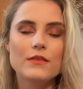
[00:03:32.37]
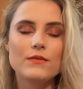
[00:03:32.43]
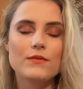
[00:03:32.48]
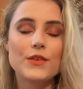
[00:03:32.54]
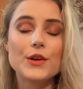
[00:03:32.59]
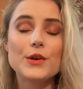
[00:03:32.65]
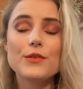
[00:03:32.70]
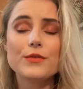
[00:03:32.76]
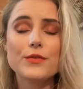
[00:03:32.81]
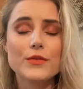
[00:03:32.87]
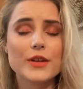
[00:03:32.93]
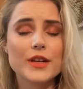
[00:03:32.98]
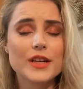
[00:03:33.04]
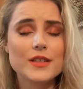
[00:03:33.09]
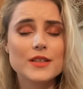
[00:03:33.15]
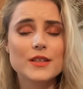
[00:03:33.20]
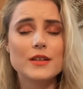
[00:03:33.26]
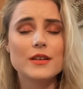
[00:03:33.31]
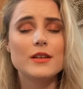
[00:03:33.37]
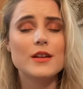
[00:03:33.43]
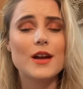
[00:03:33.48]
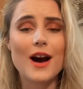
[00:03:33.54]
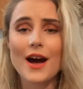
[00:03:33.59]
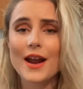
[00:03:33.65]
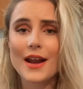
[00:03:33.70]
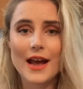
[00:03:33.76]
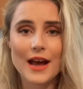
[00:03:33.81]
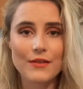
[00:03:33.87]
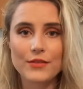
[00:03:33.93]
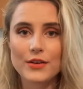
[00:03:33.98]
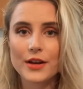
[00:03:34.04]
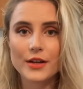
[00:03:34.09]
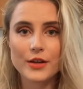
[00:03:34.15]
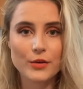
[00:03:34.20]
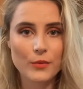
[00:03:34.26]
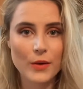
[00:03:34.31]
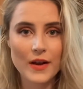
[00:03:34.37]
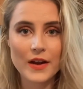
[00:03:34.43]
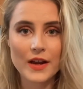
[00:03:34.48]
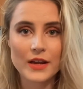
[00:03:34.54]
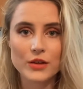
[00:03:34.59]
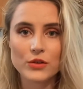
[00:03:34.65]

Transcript: feel free to not have it at your wedding.